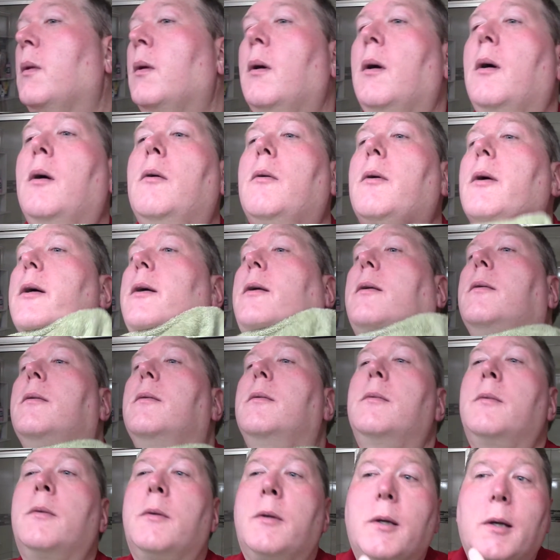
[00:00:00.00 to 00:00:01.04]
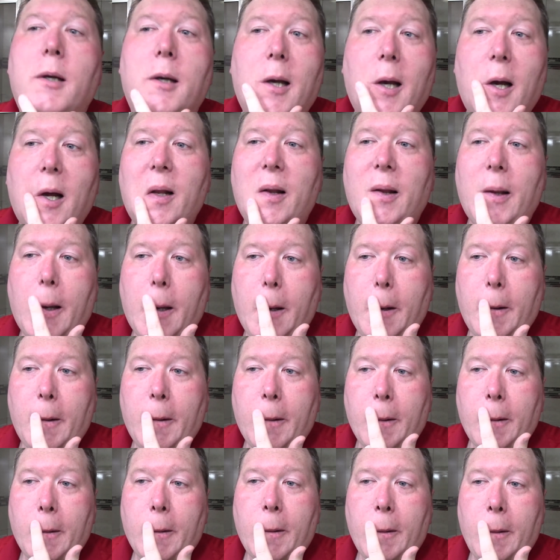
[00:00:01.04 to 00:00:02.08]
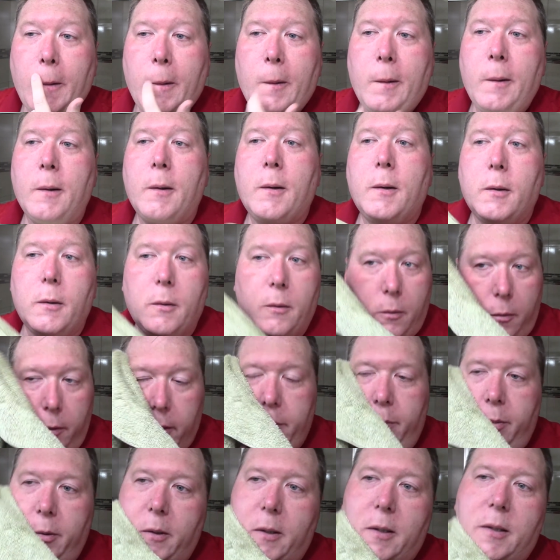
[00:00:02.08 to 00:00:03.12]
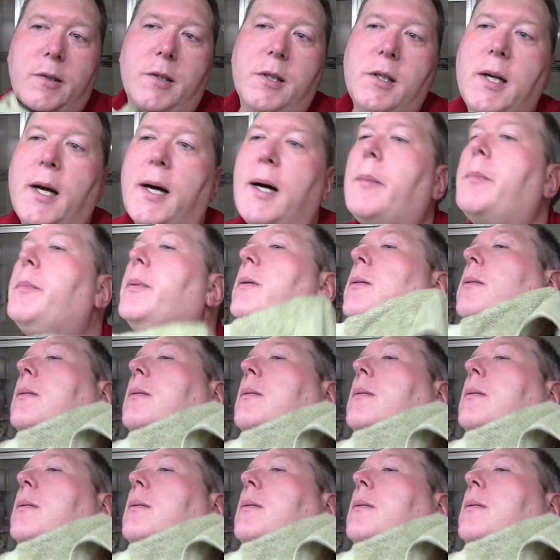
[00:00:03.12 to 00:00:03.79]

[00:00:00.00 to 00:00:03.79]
All right, got that weeper to stop.